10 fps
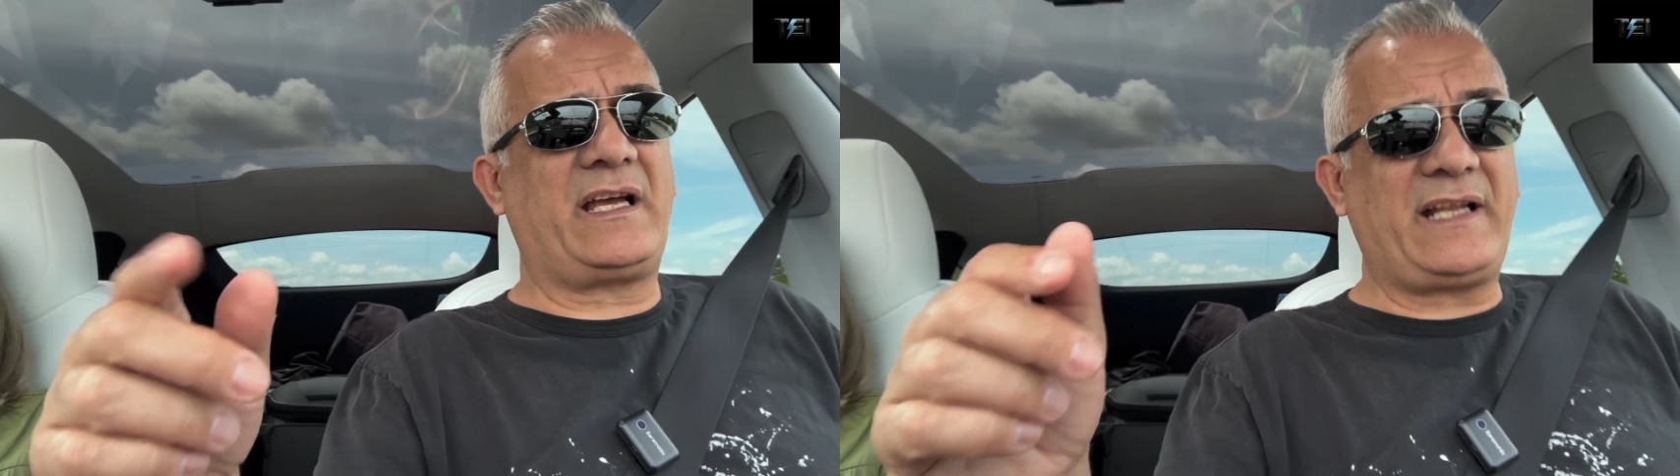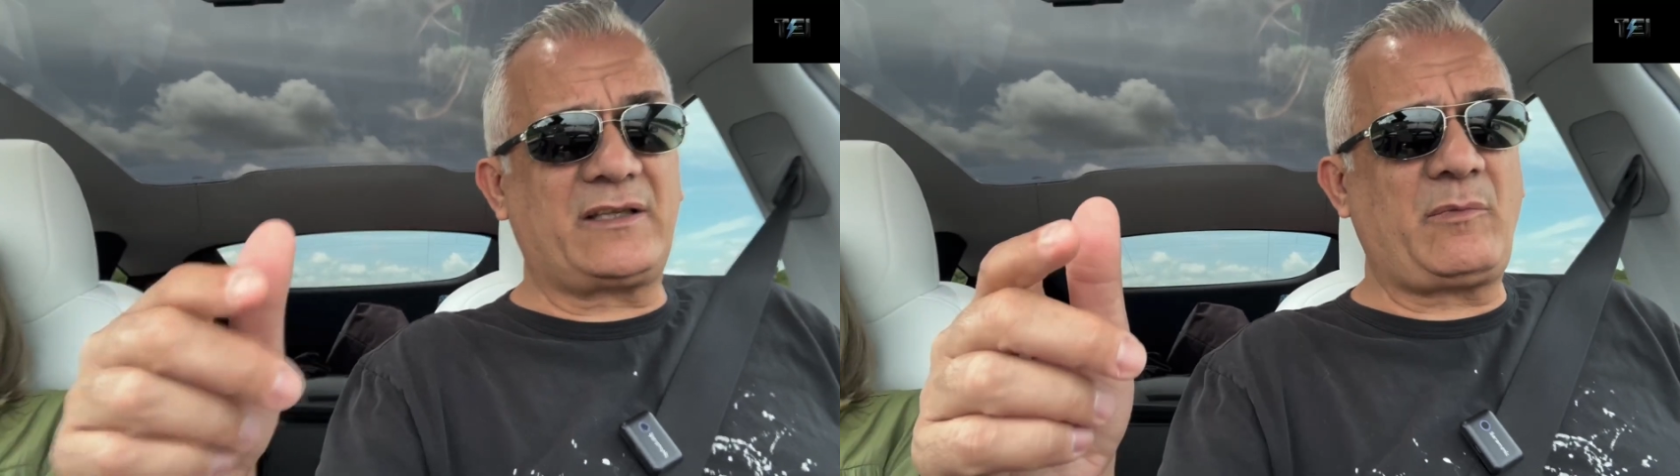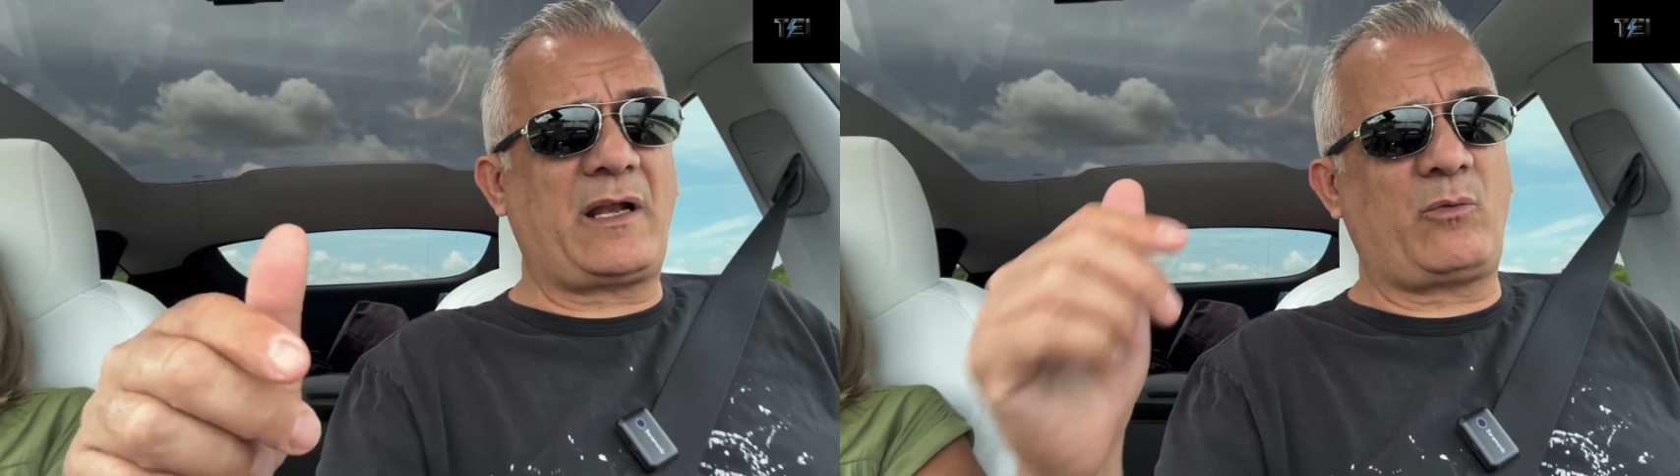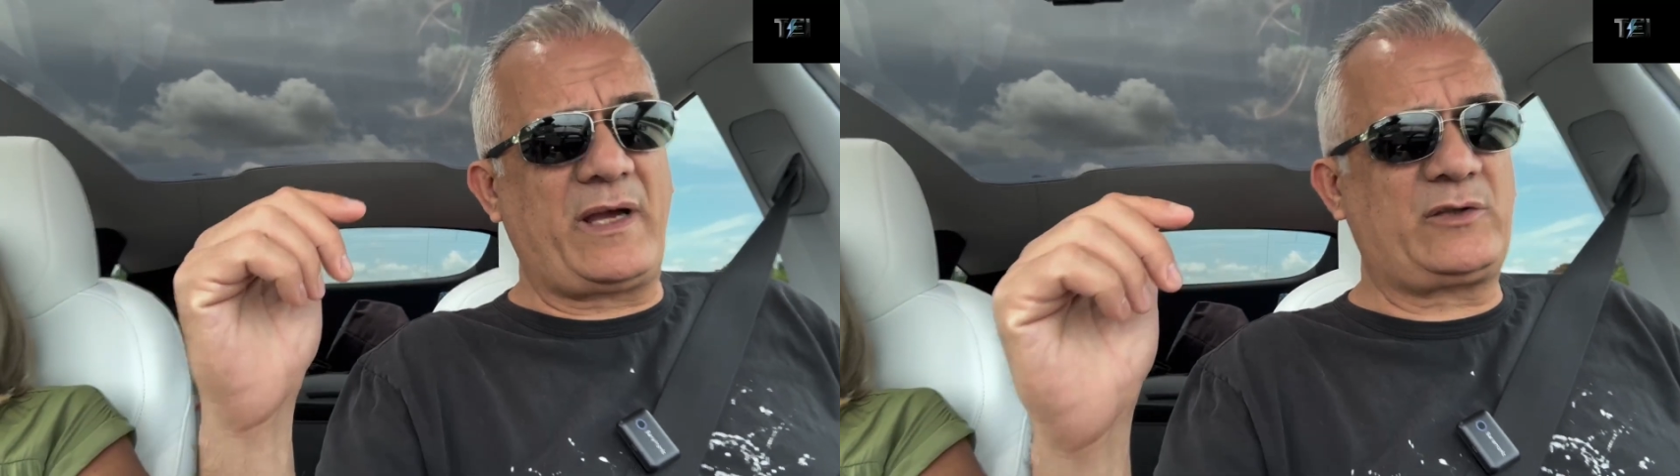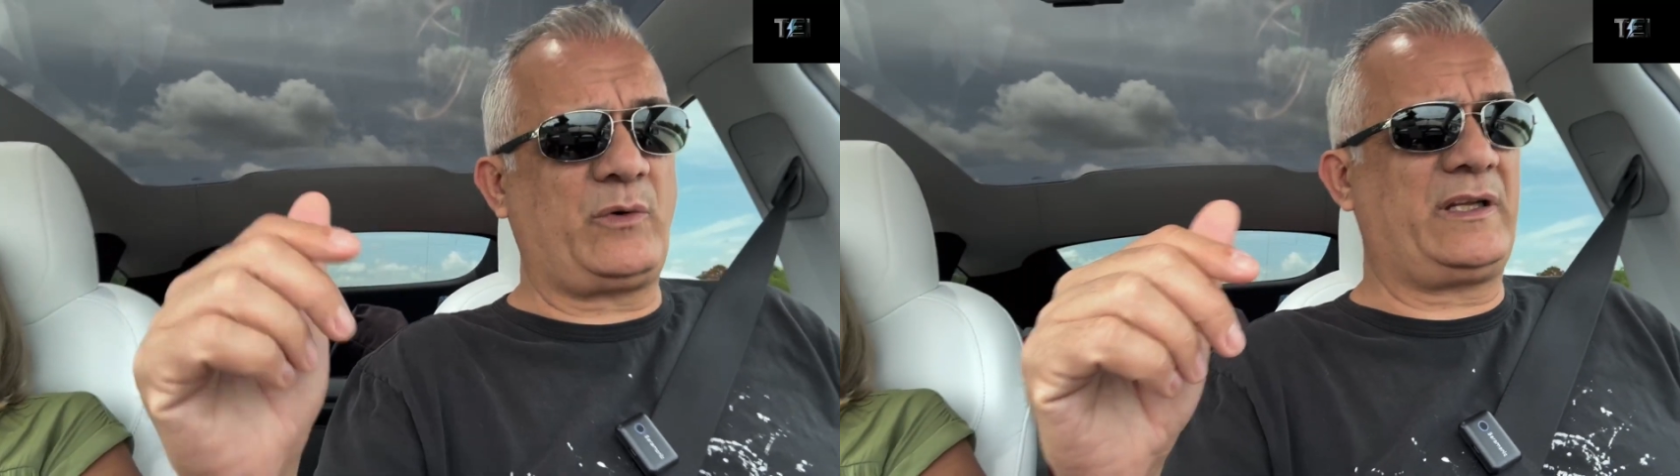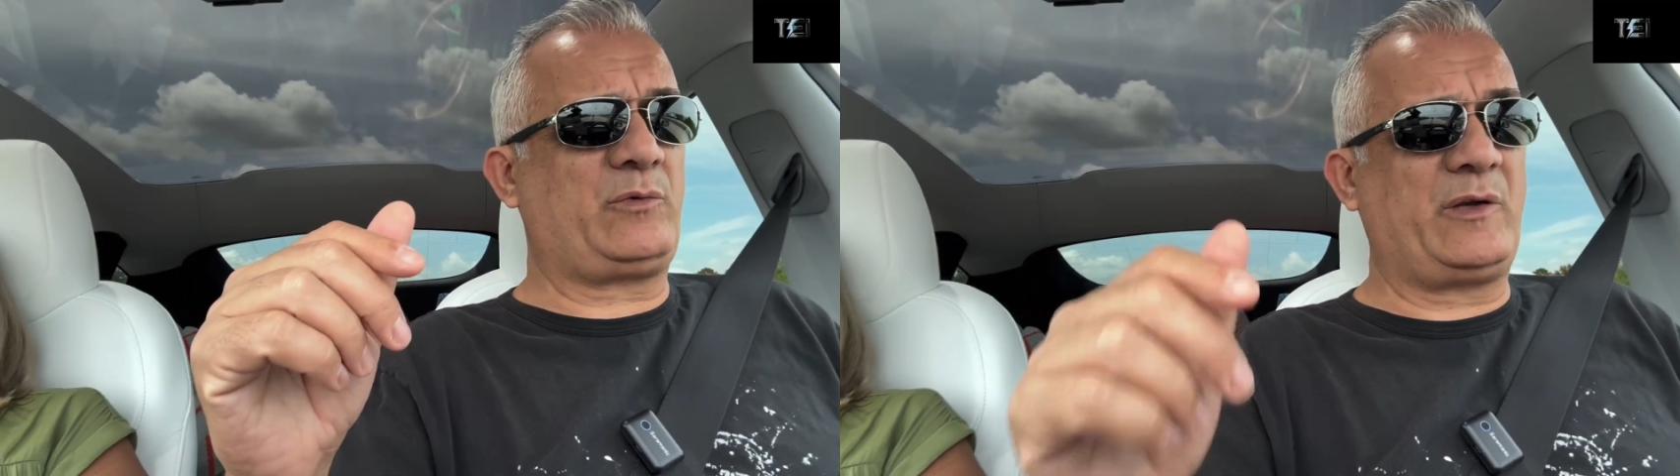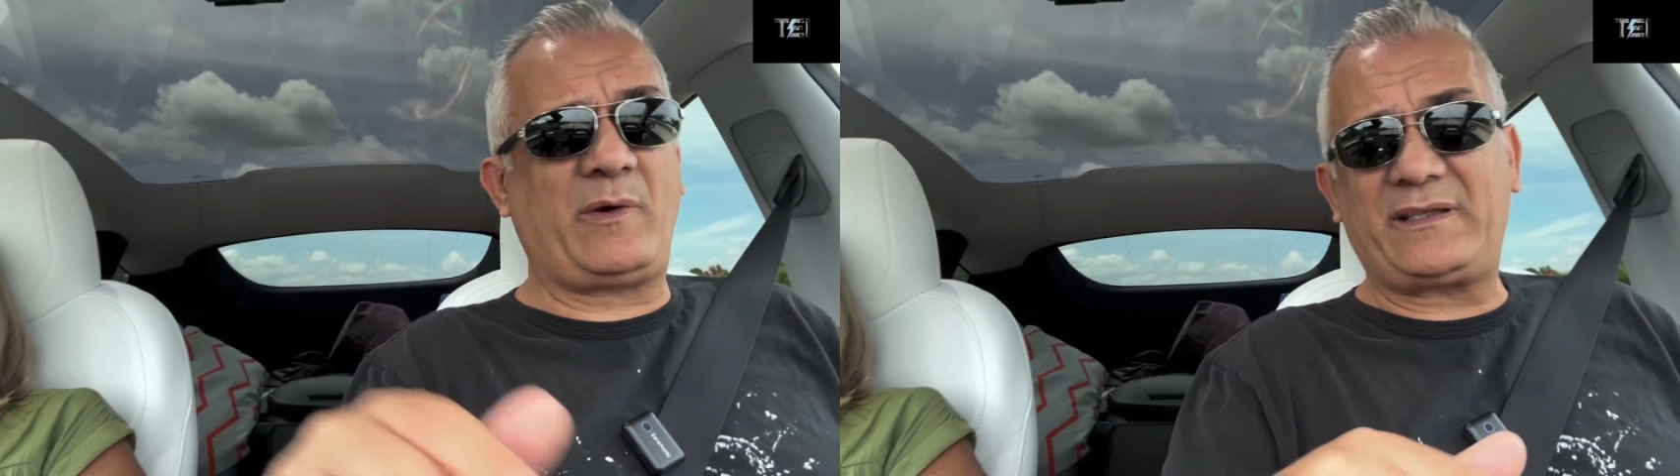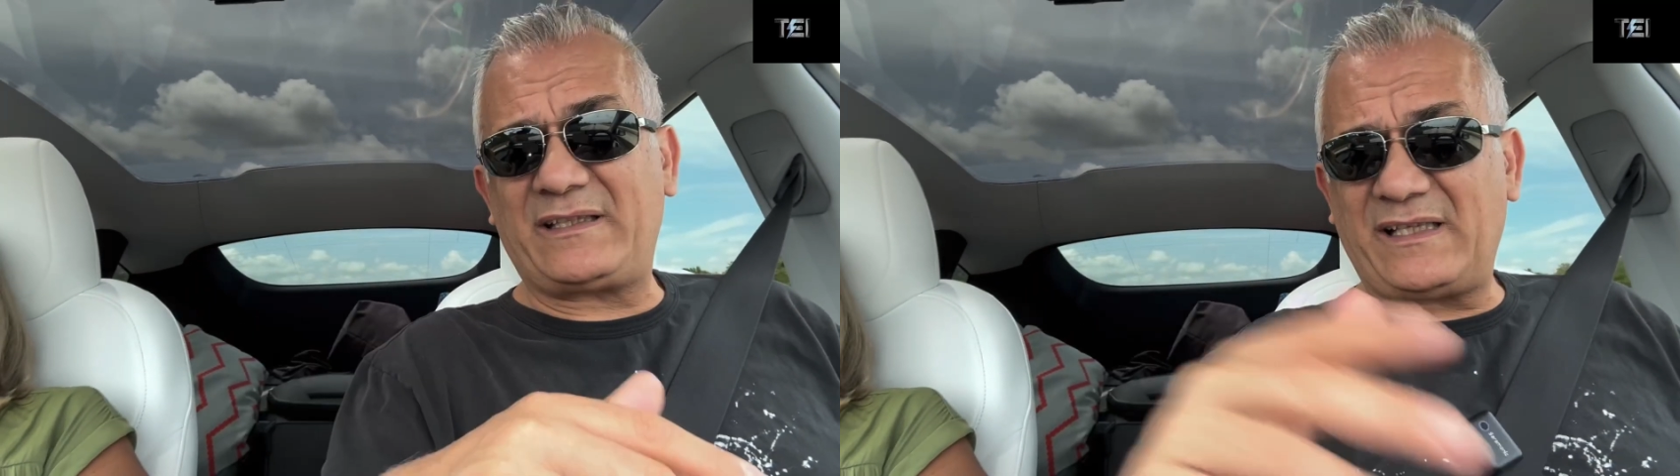another Model Y
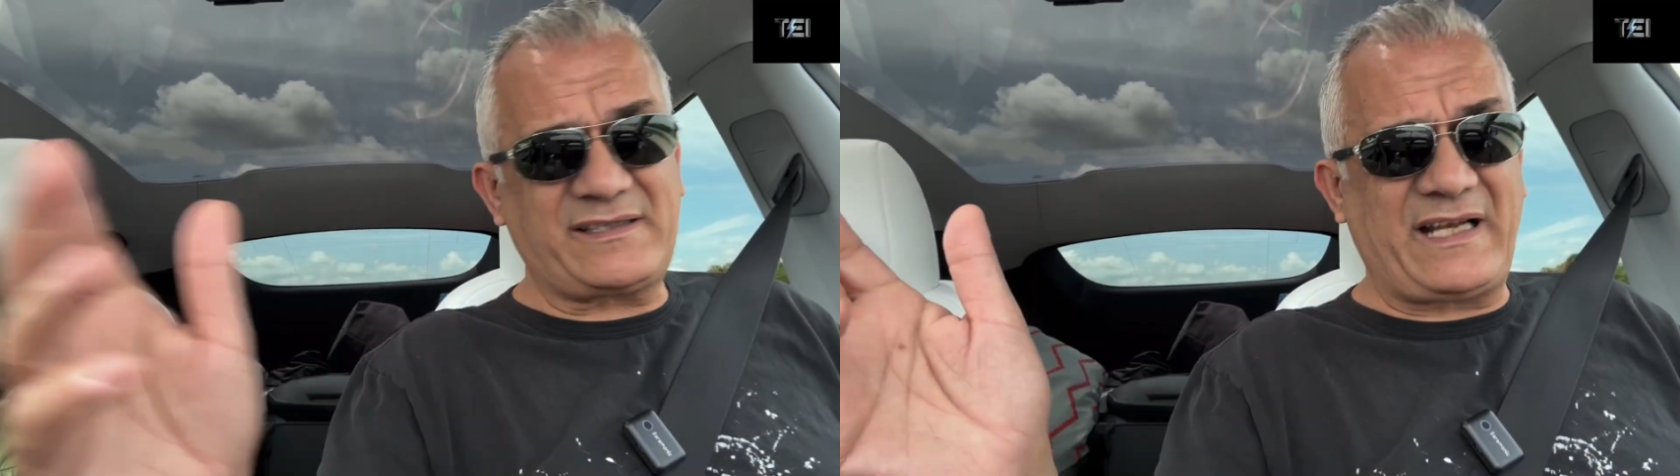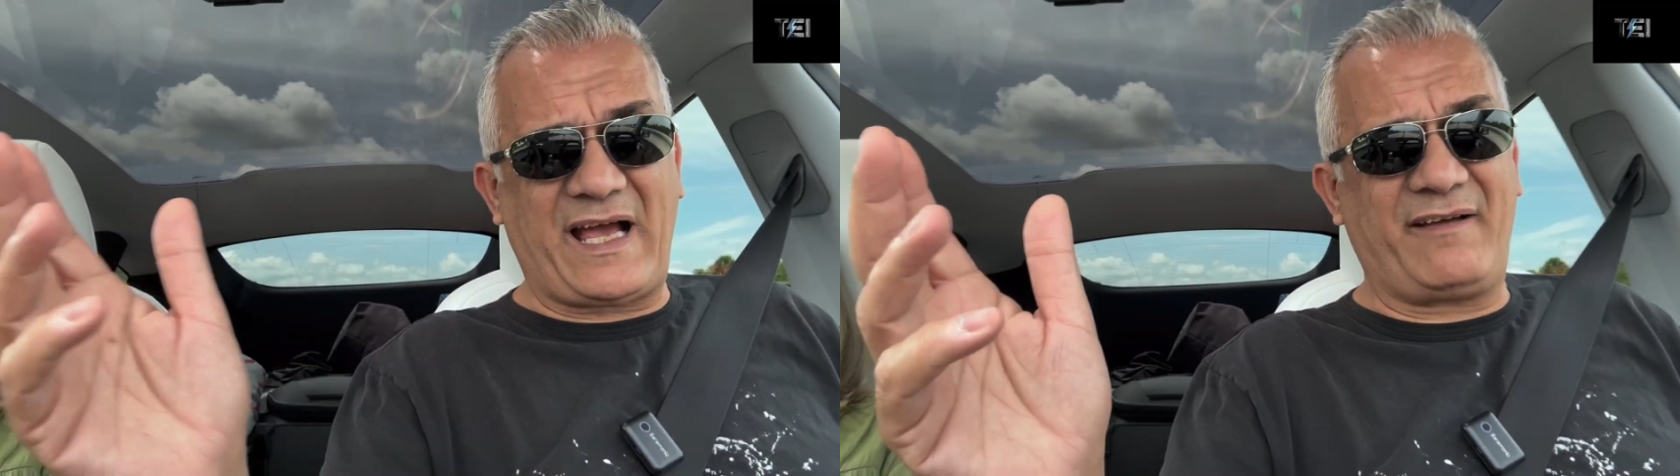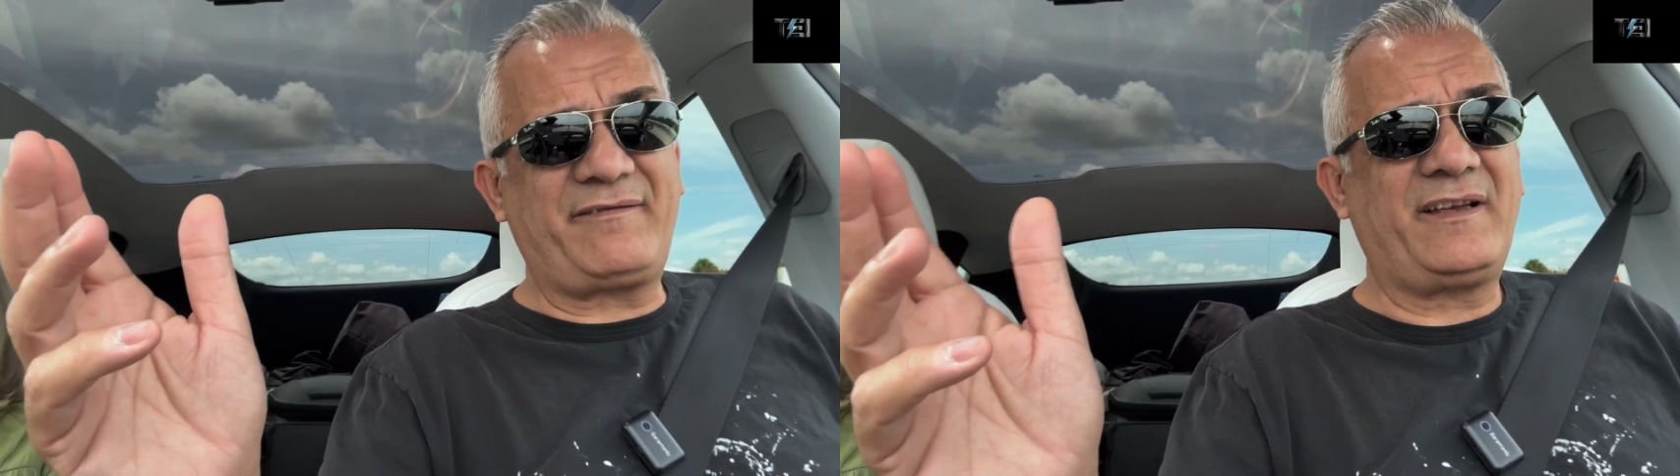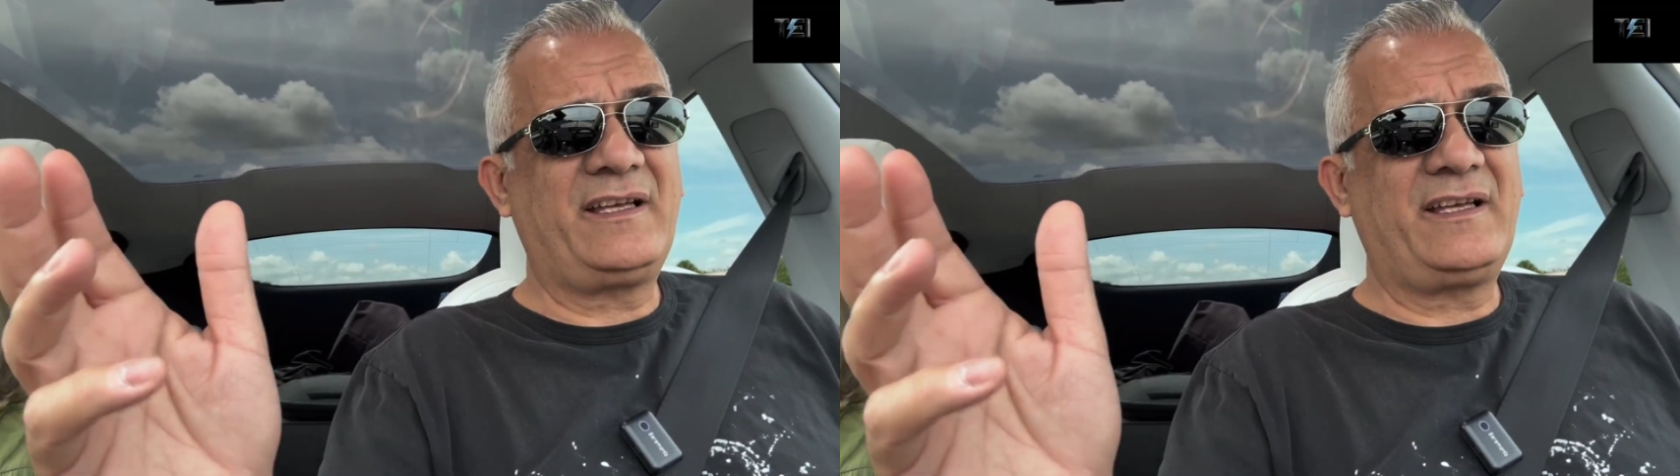2021 that doesn't have,